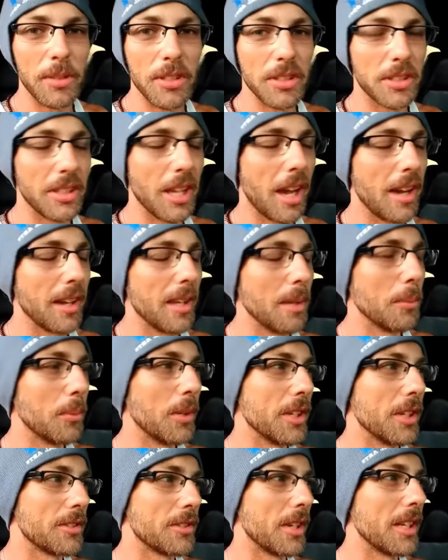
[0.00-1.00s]
just got up and
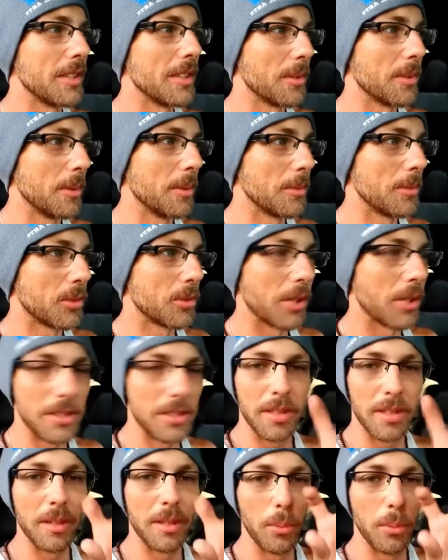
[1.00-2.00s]
went straight
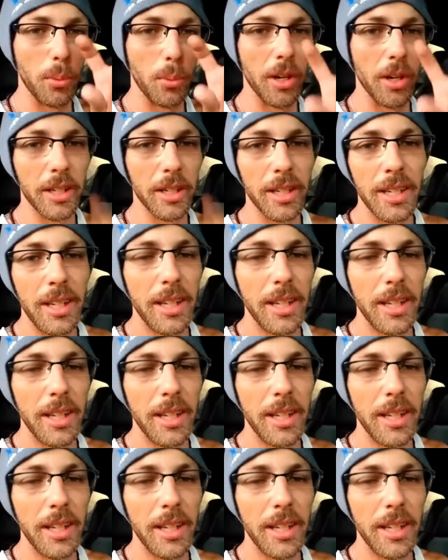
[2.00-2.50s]
to work